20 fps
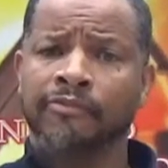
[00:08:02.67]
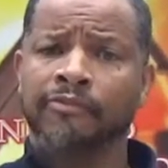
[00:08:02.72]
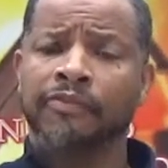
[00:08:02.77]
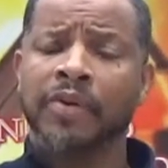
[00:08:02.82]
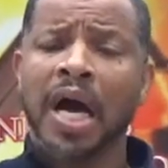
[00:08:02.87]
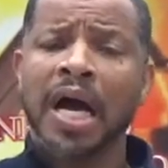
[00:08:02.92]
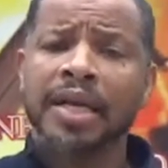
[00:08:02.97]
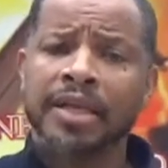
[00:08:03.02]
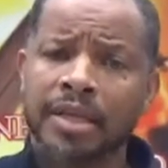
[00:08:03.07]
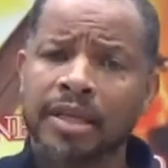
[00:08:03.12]

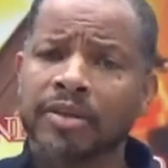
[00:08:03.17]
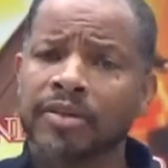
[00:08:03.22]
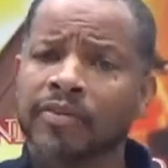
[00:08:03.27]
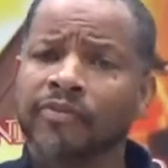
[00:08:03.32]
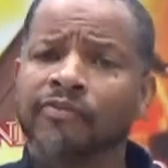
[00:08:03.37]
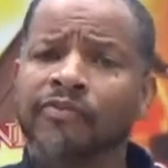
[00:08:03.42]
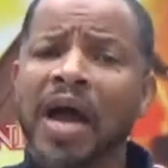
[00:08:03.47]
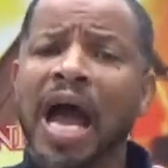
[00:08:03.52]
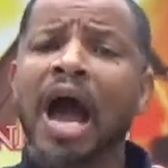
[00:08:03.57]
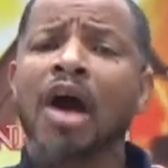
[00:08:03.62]
But
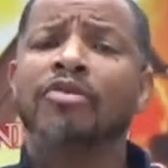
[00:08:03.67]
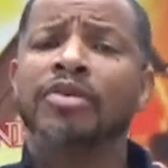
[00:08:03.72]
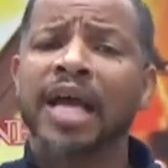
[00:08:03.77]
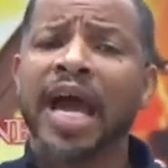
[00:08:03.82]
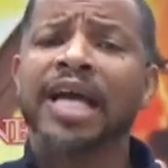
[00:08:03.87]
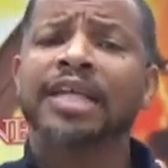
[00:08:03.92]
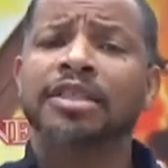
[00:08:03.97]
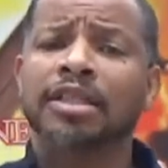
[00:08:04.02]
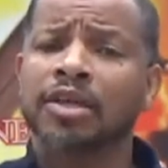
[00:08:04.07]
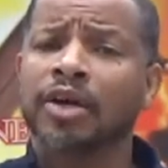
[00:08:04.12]

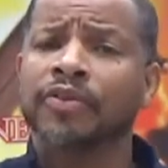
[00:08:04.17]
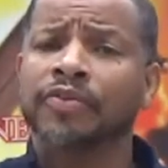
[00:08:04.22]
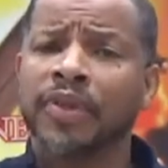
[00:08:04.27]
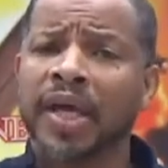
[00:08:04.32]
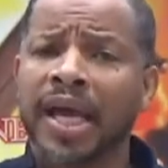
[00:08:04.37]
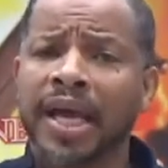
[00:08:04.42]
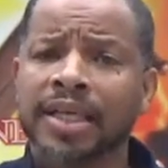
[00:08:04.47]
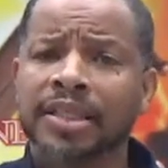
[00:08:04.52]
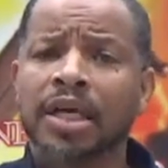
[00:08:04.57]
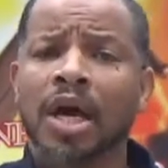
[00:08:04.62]
foundational
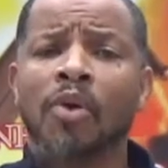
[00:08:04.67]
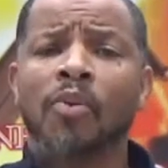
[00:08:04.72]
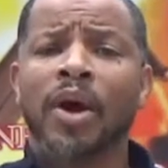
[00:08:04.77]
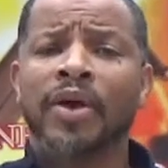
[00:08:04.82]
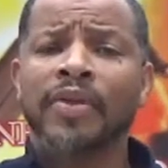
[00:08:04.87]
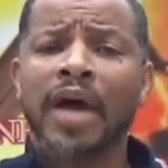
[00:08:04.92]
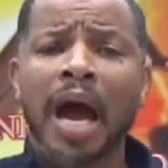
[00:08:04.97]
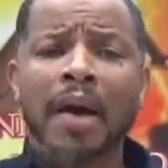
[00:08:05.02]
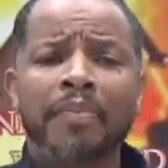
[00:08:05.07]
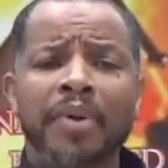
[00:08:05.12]
thing,
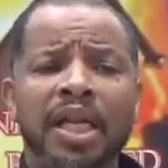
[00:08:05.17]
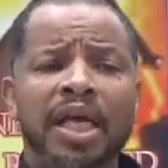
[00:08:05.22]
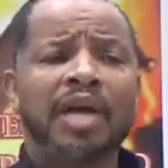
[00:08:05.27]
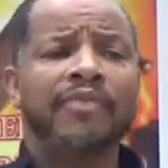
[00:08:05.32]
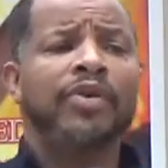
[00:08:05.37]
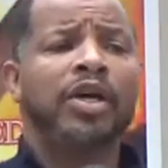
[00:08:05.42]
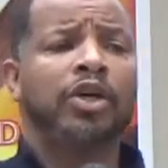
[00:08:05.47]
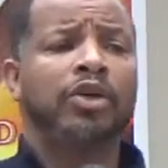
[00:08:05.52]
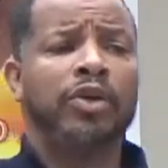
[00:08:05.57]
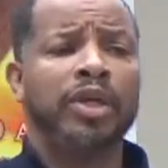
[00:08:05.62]
whether I
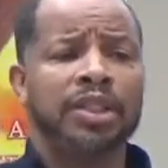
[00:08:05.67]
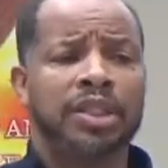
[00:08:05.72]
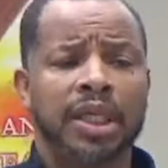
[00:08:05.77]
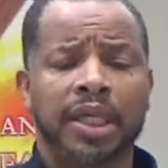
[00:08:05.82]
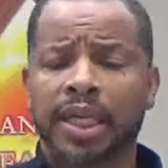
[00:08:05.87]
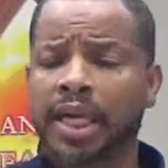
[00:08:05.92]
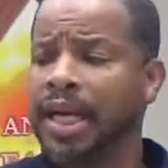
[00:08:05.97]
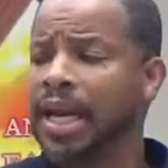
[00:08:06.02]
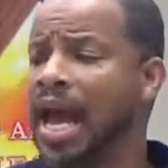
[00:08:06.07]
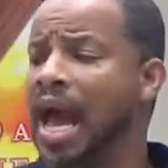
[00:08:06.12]
believe a Christian
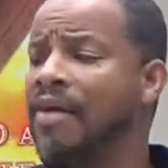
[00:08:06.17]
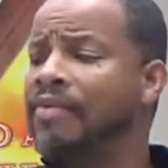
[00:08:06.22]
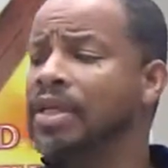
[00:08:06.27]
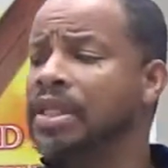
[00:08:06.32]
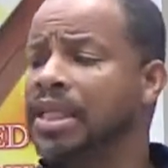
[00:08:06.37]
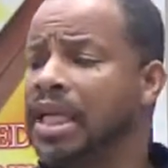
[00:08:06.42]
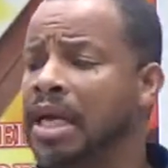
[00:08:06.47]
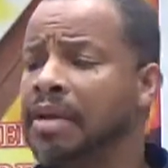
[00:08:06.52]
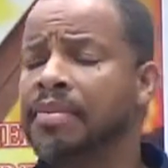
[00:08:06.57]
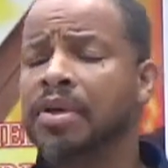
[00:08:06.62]
can have
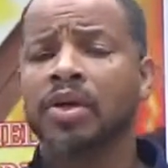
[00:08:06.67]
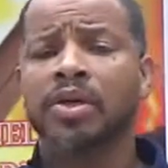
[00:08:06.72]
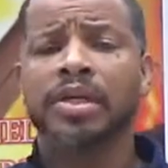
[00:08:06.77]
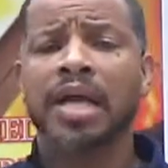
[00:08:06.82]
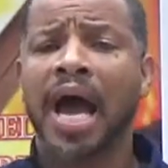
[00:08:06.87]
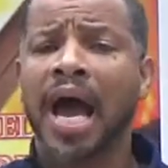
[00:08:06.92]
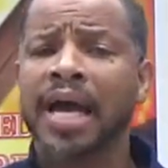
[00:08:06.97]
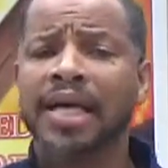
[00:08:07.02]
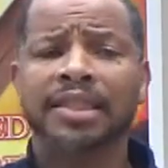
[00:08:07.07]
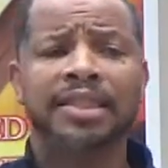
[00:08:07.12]
a demon or
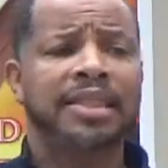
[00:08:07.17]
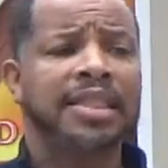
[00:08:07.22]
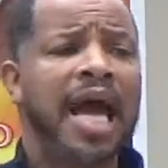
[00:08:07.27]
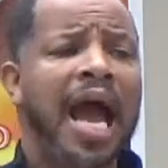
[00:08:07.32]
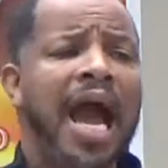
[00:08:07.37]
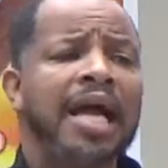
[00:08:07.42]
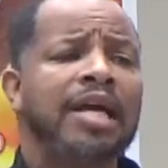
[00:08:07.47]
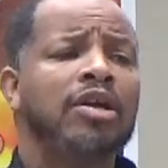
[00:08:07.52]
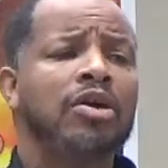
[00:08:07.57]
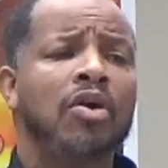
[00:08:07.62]
not, is
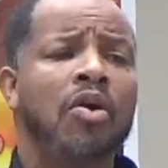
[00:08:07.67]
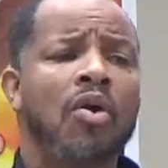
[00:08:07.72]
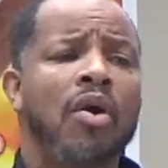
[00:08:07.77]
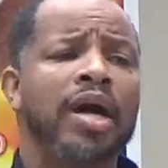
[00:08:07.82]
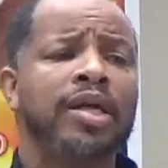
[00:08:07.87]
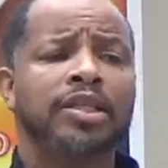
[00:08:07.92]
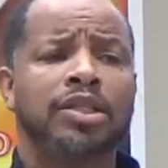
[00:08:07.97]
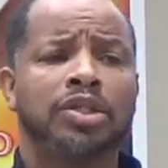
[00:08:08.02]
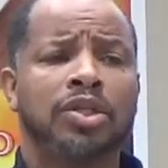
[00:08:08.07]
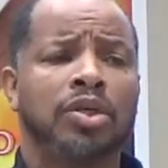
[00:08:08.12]
not
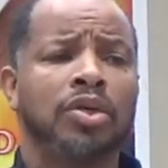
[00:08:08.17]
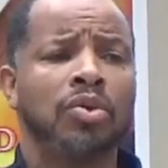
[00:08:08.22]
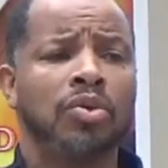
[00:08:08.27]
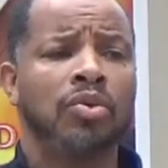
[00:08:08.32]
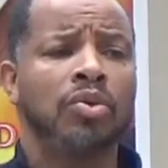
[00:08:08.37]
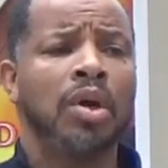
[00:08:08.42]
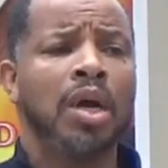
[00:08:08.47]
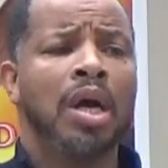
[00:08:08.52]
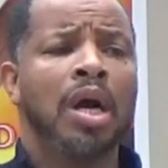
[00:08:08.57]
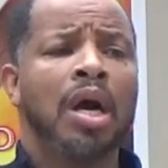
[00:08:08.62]
going
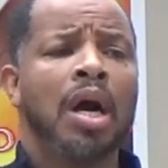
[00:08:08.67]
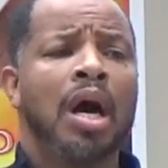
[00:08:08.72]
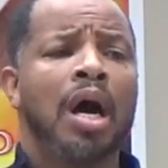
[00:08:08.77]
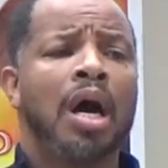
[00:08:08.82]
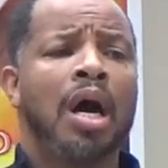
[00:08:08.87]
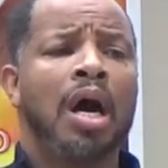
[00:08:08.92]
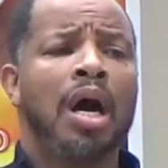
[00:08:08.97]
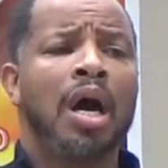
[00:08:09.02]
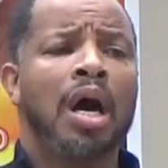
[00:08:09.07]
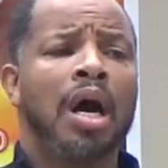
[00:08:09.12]
to uh,
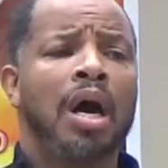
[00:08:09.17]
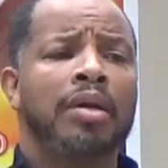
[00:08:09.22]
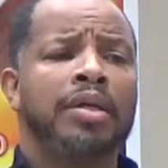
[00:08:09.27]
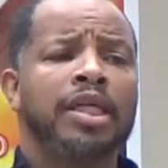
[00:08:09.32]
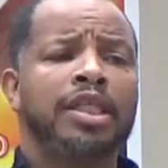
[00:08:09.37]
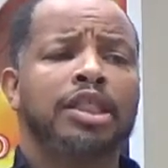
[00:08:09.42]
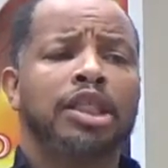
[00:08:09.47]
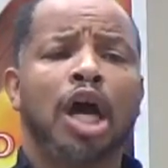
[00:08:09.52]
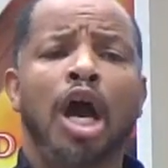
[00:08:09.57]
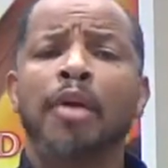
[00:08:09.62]
uh,
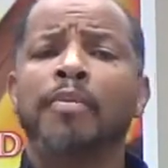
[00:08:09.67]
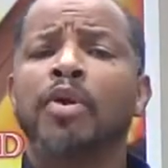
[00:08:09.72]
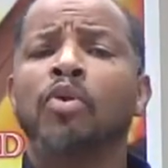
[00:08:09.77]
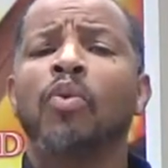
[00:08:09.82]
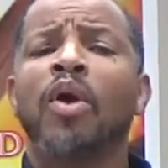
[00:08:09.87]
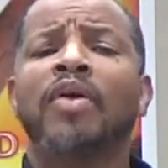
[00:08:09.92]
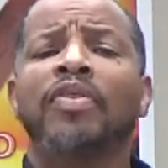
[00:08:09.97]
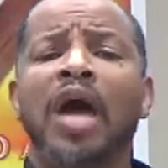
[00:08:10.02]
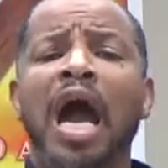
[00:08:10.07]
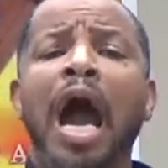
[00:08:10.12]
determine
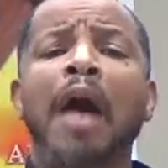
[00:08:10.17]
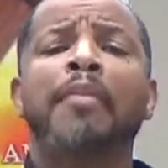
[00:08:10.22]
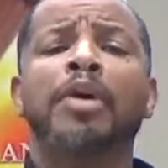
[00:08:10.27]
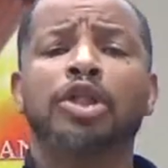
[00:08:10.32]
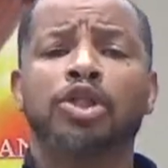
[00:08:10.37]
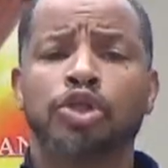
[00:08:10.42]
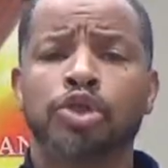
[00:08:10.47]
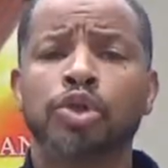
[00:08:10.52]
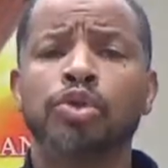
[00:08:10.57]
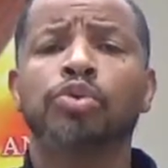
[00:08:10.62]
whether I'm
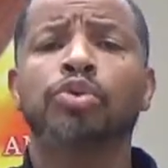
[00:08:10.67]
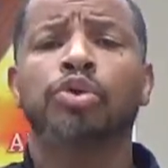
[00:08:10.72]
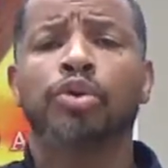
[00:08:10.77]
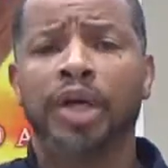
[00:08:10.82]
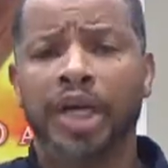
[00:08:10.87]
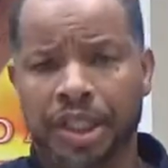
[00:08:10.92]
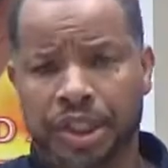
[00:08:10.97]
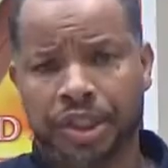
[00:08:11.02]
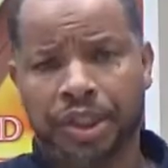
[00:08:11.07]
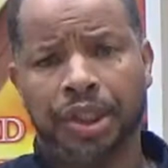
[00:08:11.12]
a true
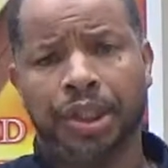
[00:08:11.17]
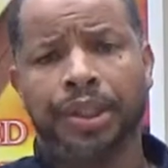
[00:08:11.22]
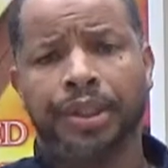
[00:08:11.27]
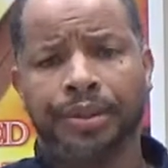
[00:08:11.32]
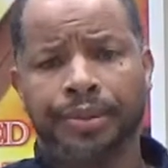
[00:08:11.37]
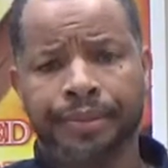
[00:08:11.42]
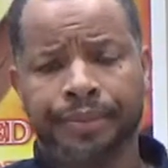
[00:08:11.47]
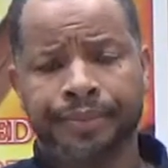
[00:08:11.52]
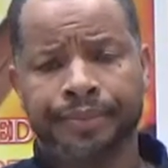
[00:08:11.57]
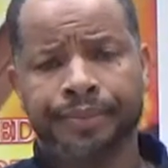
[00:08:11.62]
Christian.
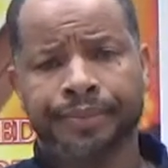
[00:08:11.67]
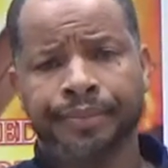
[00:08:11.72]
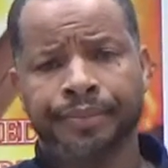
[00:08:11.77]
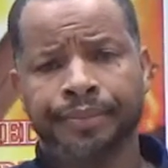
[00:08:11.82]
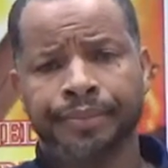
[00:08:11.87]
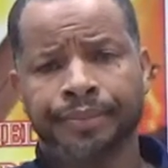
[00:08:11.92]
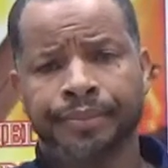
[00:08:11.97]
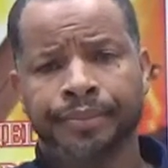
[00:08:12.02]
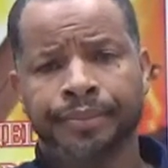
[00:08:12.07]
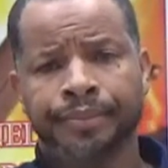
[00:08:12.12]
Come
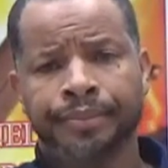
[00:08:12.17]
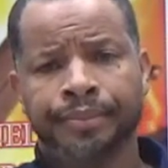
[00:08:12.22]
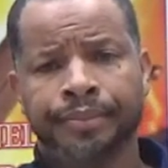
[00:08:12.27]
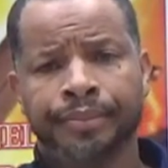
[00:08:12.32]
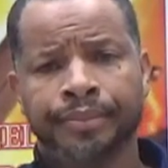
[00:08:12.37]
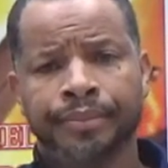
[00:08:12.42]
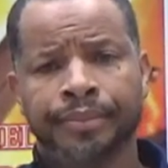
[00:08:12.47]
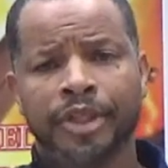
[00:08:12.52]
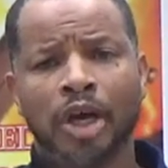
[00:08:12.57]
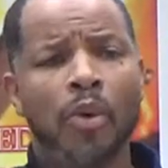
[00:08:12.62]
on.
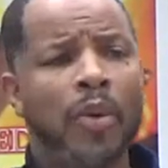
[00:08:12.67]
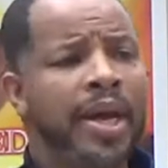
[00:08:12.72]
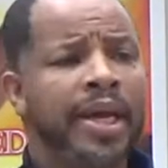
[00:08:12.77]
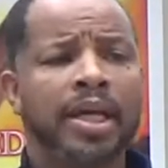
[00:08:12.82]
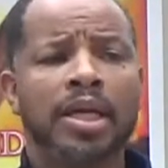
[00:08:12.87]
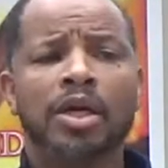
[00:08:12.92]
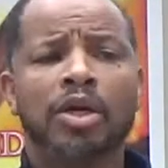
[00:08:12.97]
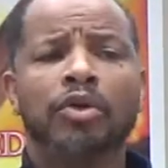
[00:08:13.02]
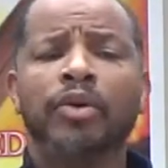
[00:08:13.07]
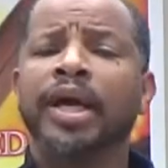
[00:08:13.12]
So we
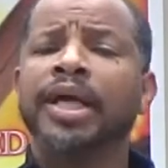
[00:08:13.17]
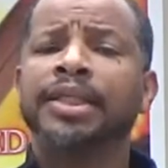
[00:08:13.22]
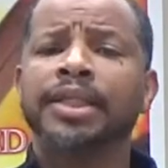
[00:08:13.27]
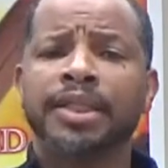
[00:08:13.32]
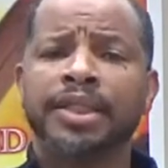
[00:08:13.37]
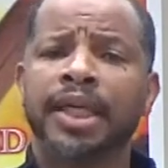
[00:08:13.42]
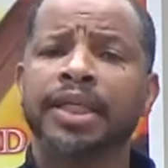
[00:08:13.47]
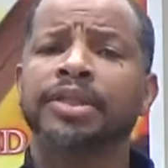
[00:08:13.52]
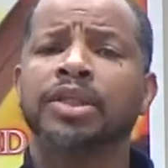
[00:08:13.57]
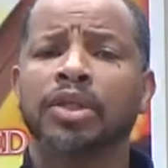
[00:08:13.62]
can agree to
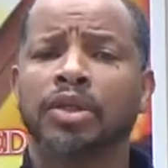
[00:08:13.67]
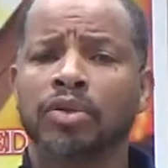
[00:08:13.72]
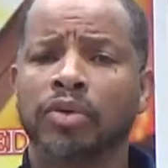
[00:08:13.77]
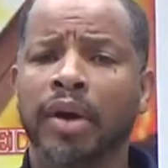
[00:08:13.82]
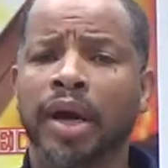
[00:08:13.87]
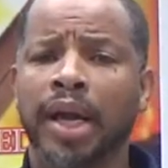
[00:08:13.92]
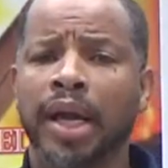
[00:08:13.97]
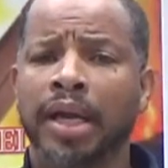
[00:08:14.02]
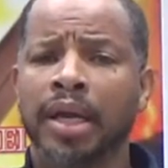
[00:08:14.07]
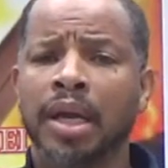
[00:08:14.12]

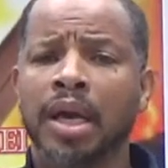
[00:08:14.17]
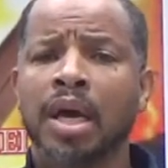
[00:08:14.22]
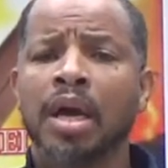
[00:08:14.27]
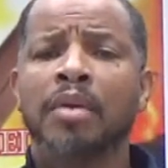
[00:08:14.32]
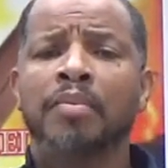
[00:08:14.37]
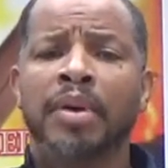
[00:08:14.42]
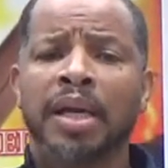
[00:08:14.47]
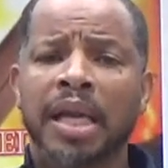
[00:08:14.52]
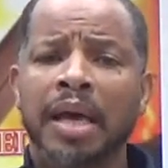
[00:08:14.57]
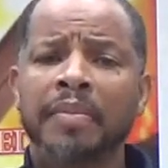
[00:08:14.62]
disagree.
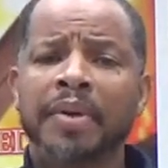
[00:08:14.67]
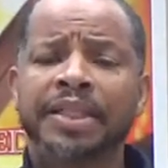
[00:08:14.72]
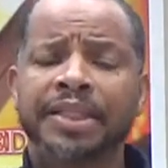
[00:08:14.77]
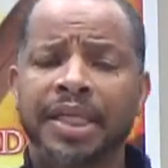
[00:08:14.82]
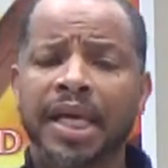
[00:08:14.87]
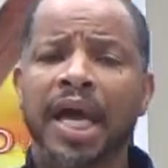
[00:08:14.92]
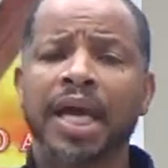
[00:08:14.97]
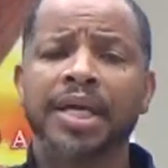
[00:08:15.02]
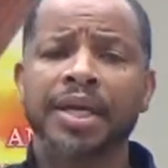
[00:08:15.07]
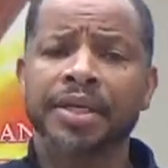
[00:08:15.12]
But let me
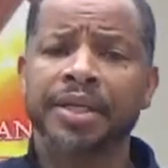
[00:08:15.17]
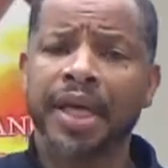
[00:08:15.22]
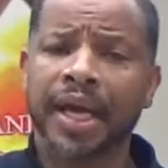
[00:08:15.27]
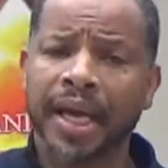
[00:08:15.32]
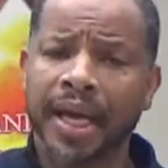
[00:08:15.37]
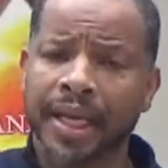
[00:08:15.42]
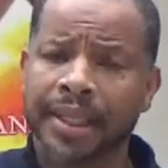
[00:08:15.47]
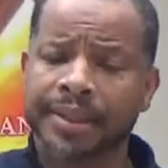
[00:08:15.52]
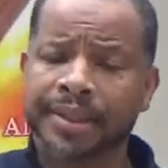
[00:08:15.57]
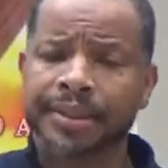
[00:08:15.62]
tell you
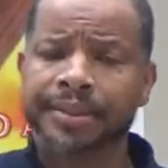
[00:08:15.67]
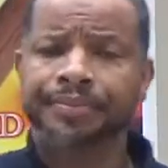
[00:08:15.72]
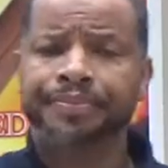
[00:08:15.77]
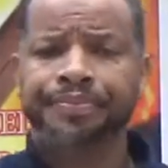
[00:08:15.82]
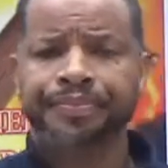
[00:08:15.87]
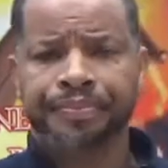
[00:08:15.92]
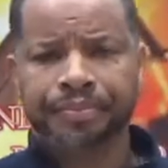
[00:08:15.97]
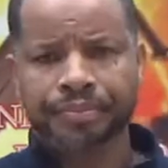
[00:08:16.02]
this.